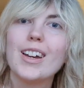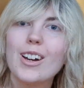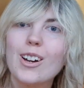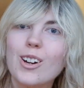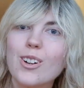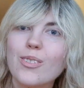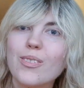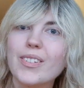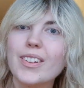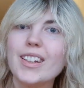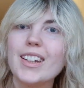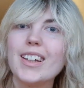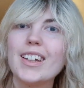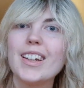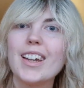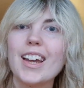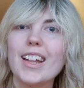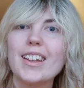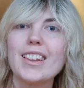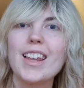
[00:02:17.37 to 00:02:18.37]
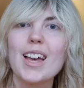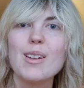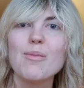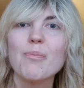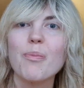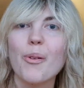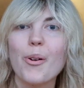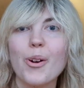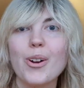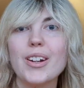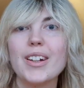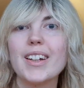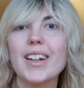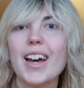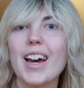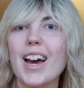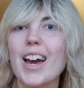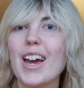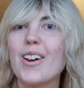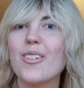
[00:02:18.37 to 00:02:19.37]
Hopefully at that point
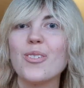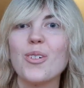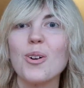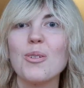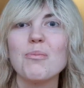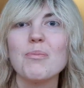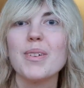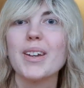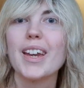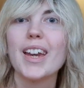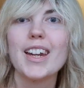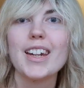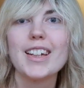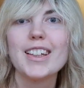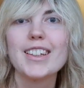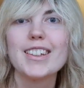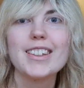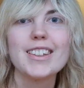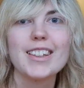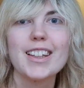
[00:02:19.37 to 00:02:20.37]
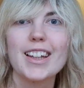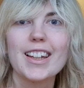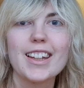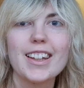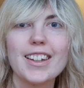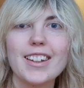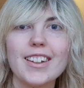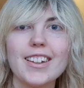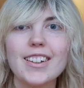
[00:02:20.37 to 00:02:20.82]
I won't be getting sick.